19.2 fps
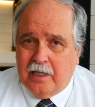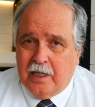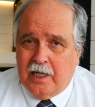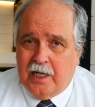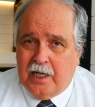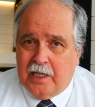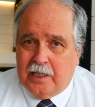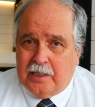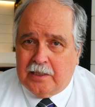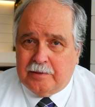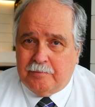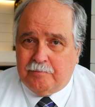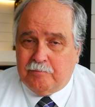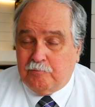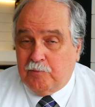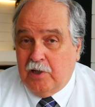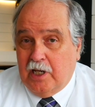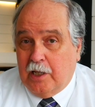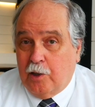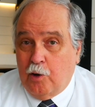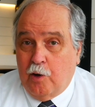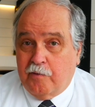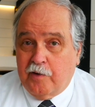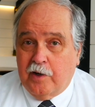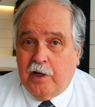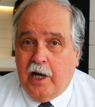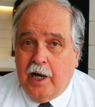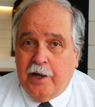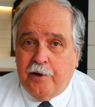um, really
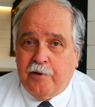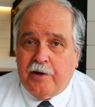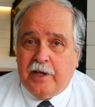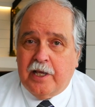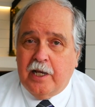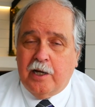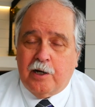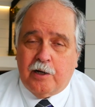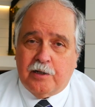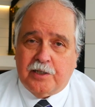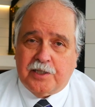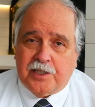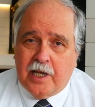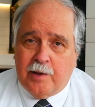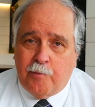over 100 years,